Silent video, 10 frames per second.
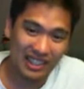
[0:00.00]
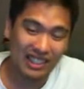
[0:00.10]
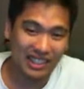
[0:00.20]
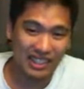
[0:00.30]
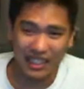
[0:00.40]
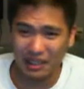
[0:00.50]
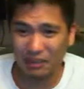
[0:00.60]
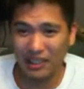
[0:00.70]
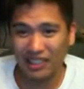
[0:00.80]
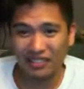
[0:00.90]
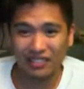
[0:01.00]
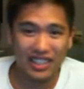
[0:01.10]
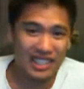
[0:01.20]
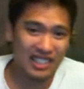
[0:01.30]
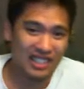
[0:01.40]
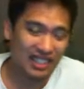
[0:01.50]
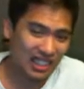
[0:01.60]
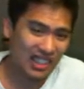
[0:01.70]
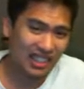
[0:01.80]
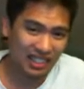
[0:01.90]
He's going to be in your face
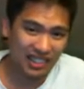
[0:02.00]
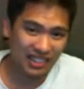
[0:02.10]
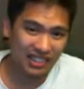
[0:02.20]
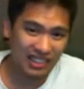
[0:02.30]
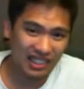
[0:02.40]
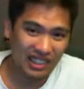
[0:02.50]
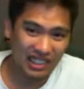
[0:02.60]
like glue.